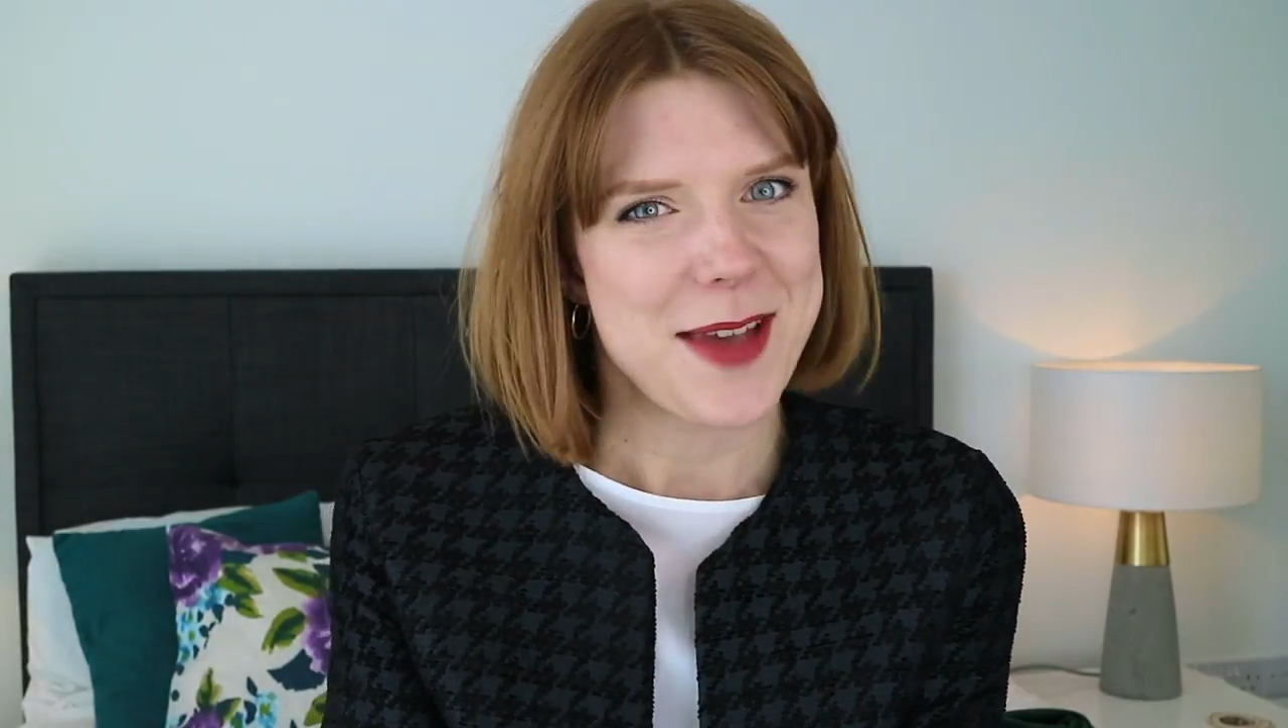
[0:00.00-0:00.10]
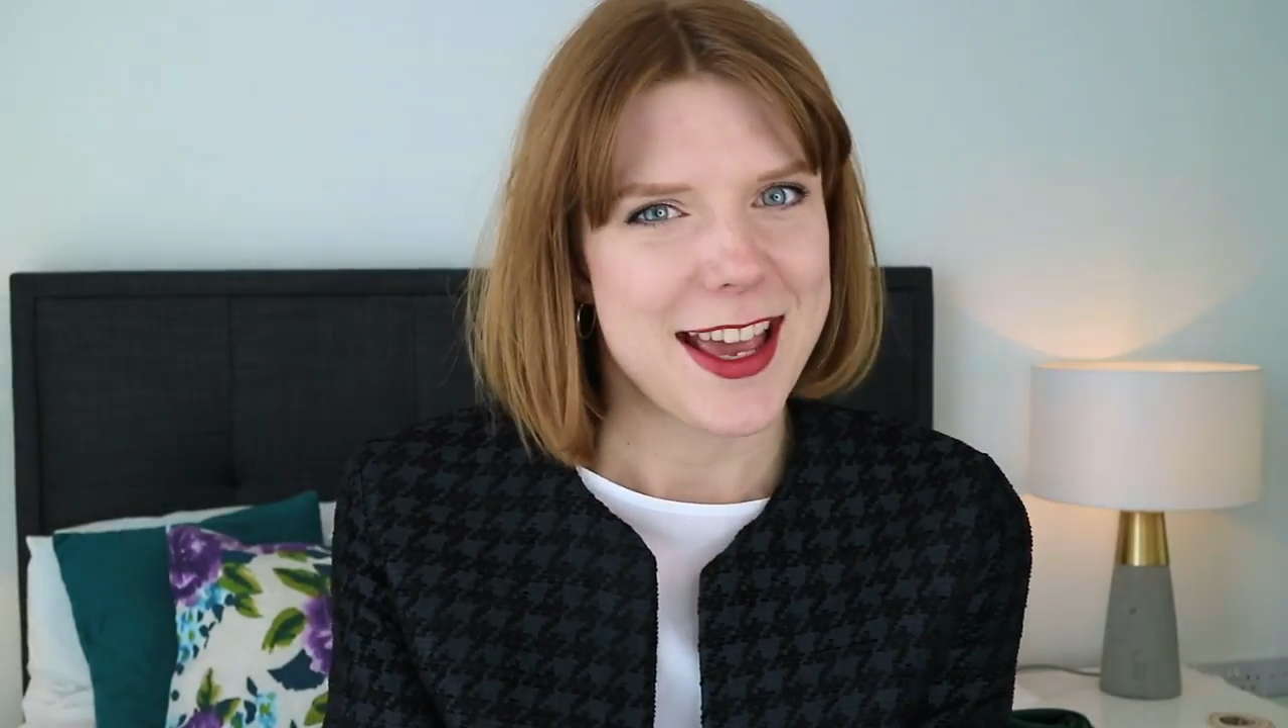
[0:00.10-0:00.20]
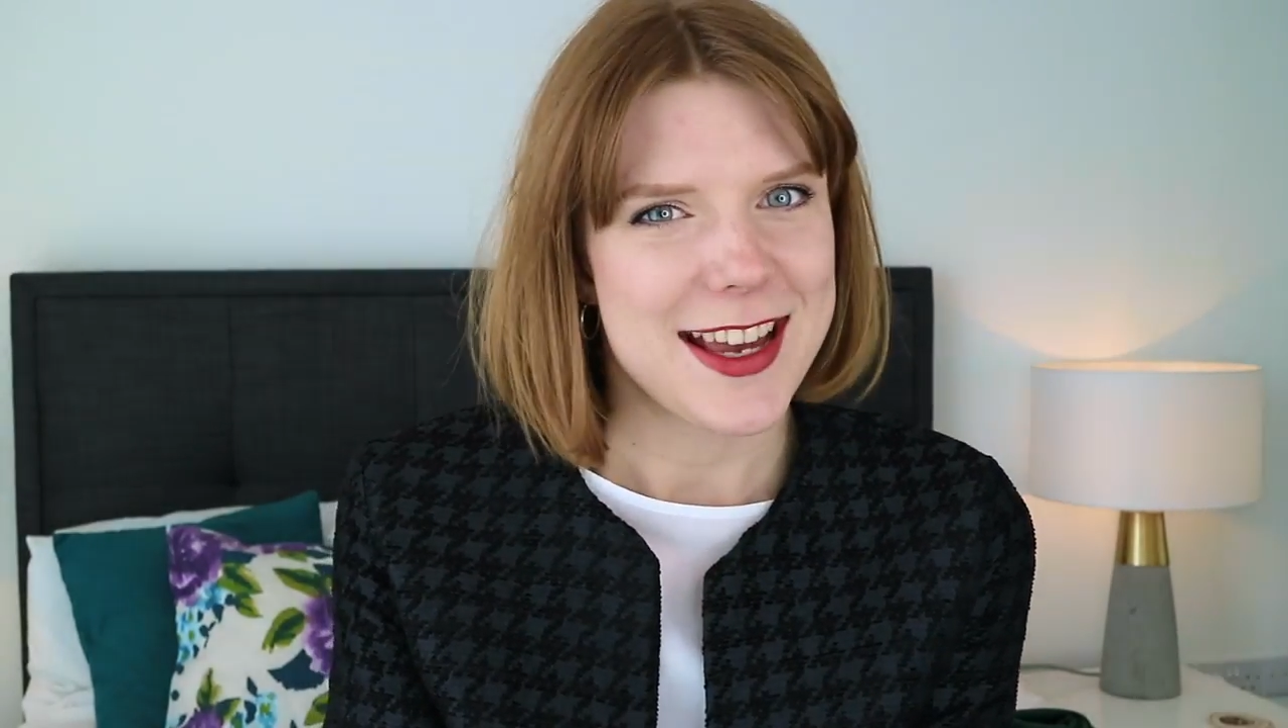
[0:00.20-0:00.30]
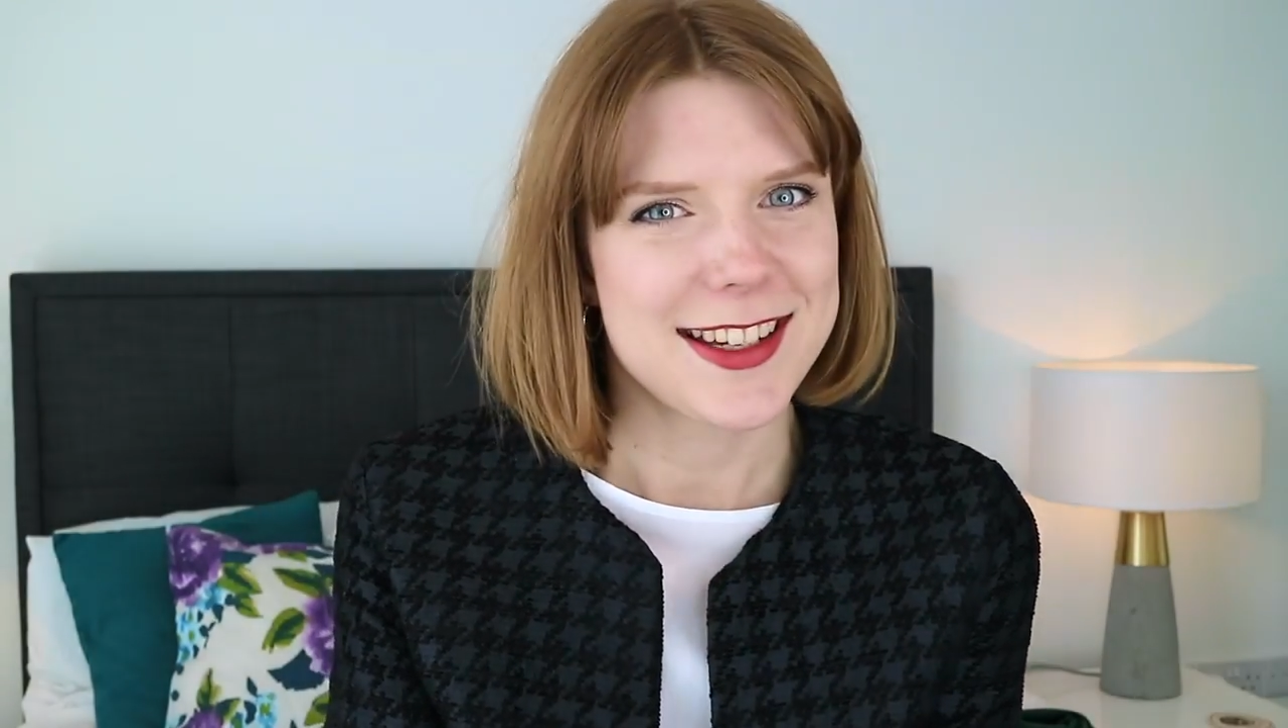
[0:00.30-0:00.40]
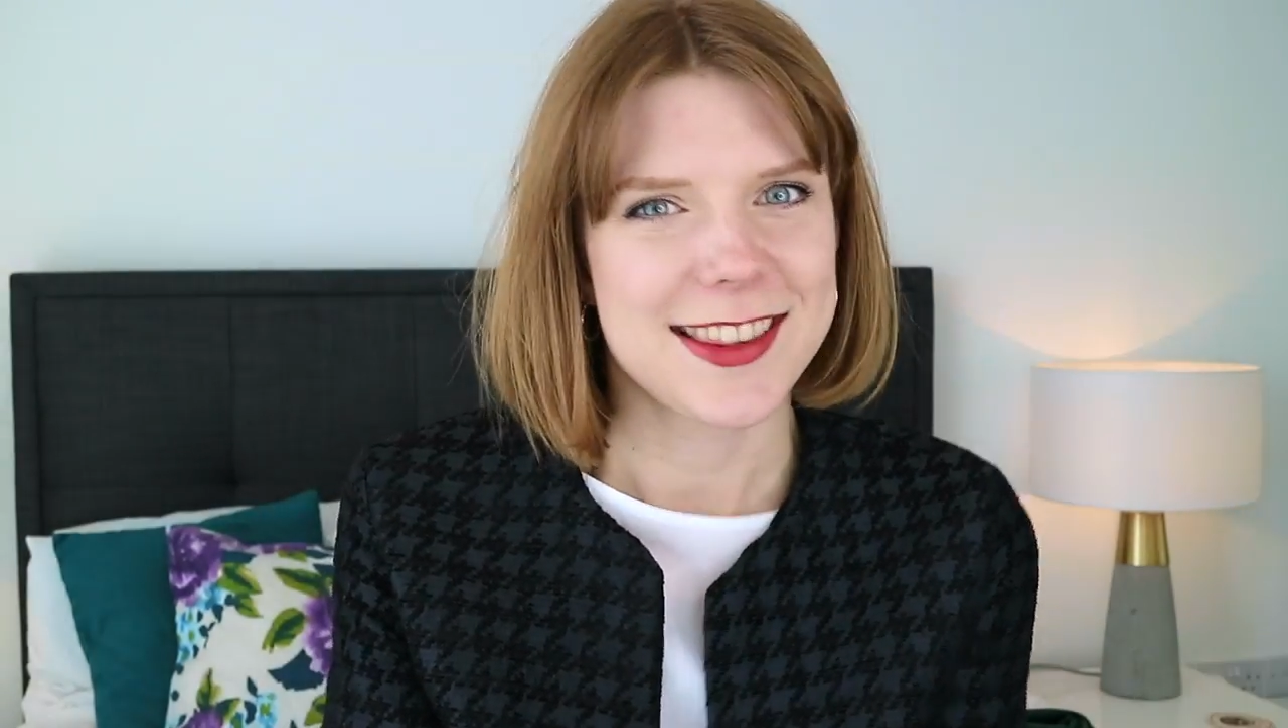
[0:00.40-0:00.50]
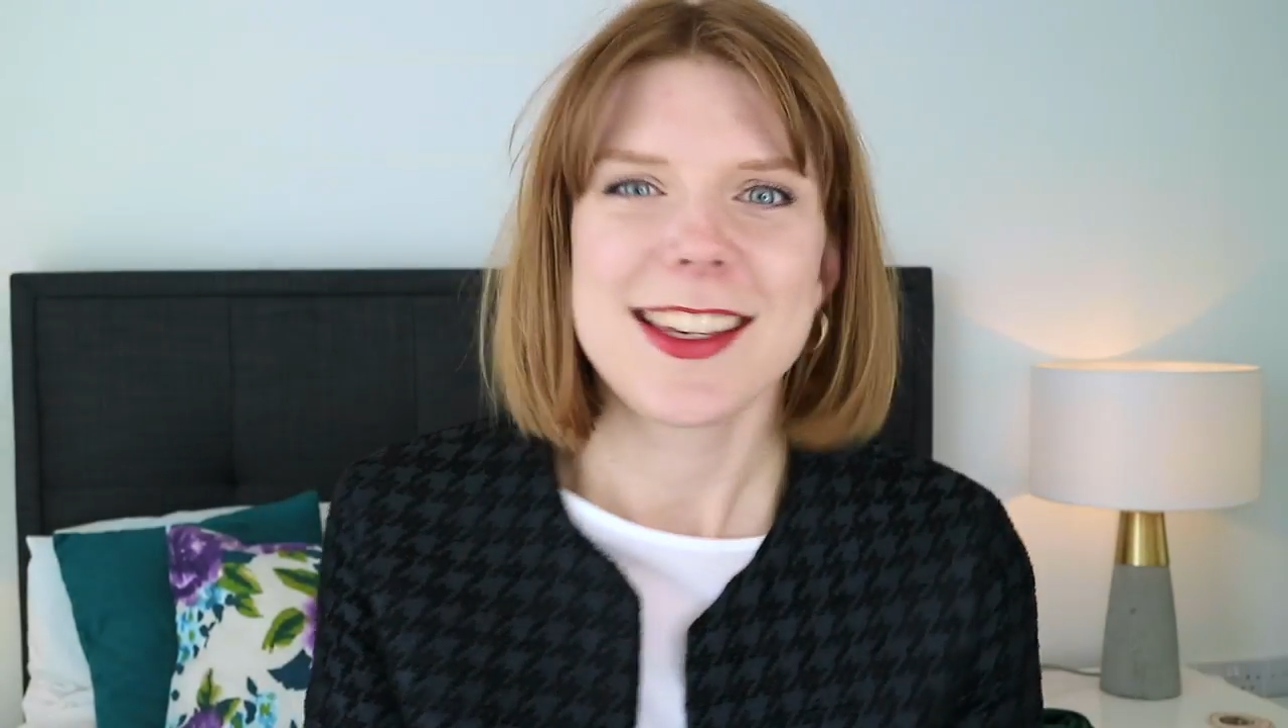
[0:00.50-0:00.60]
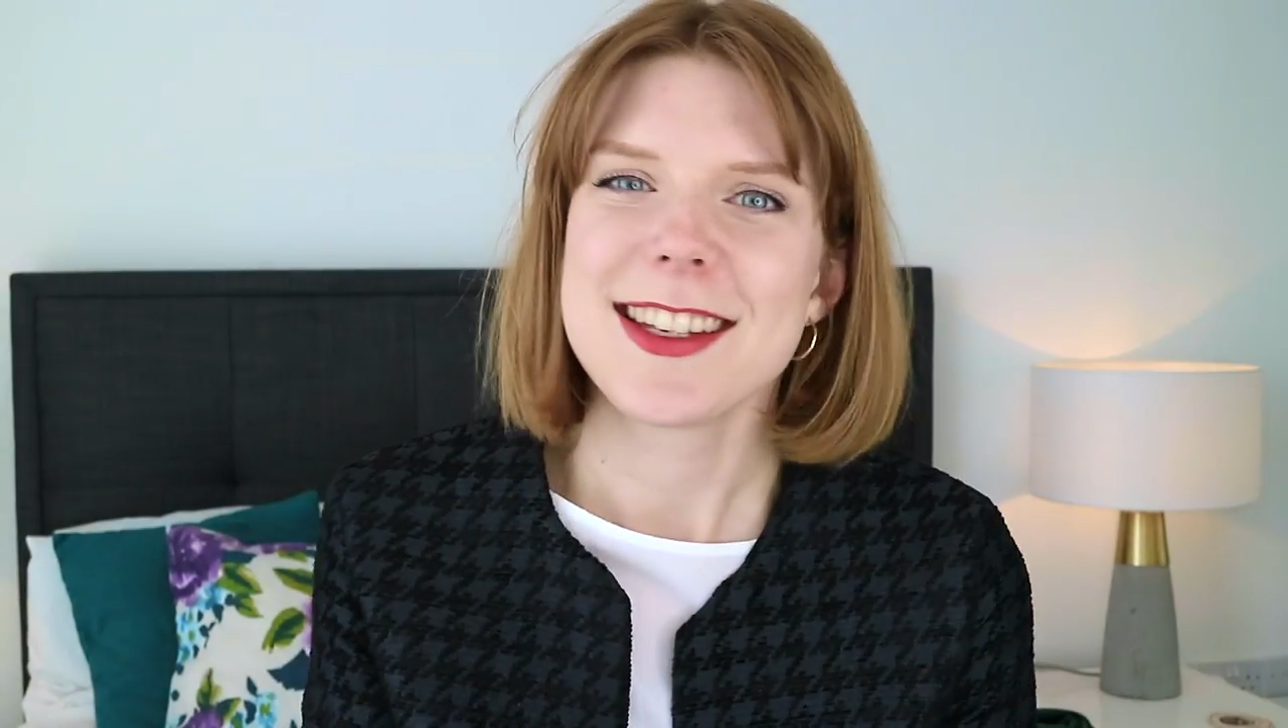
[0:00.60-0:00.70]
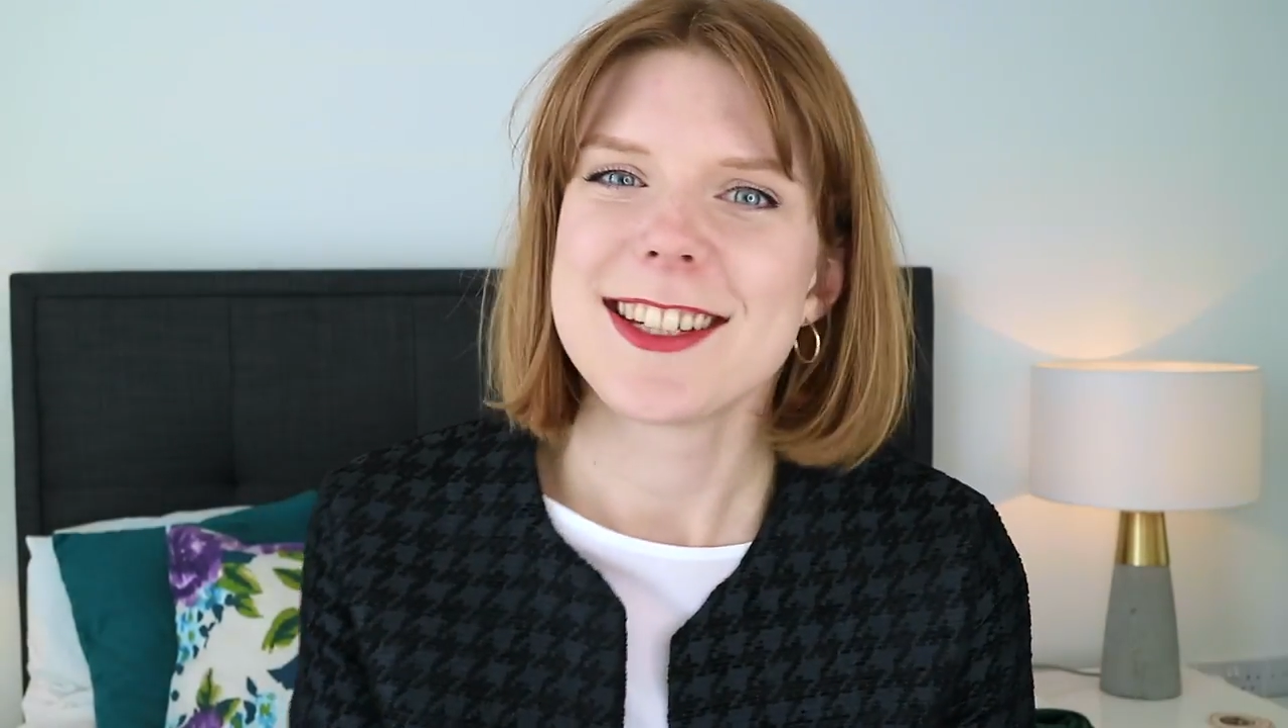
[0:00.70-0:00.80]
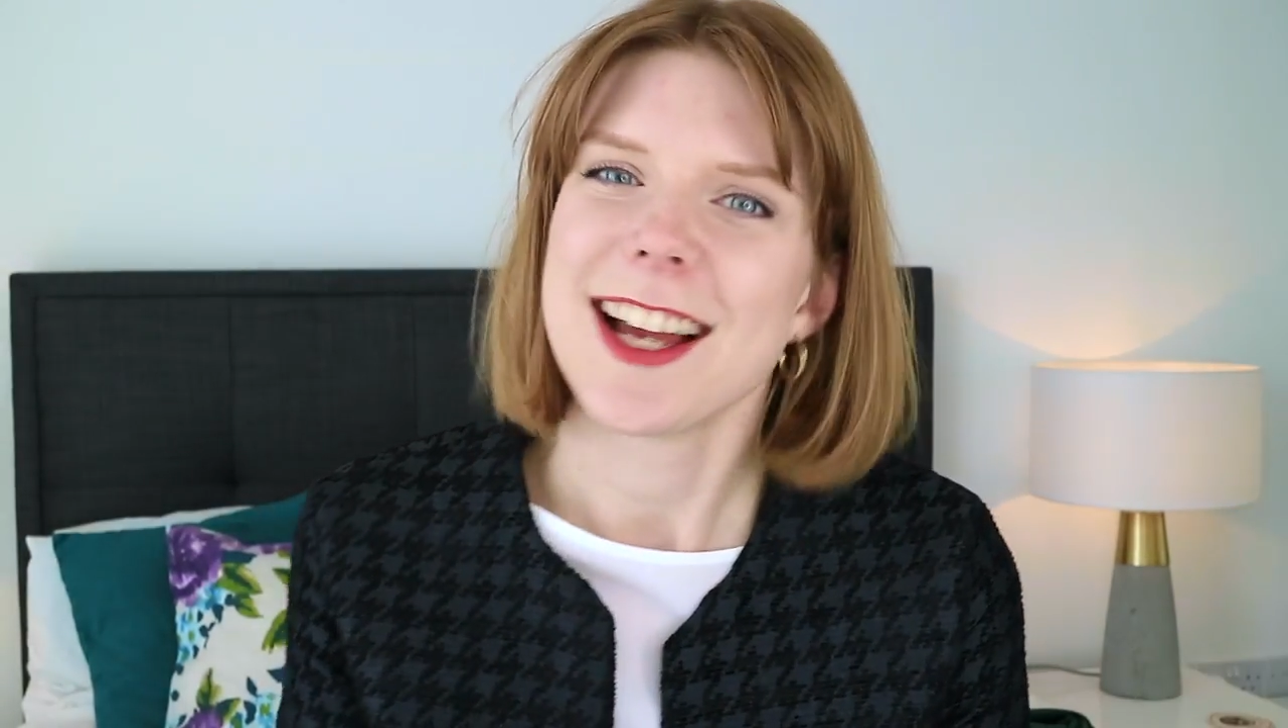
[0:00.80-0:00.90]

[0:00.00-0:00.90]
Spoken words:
made the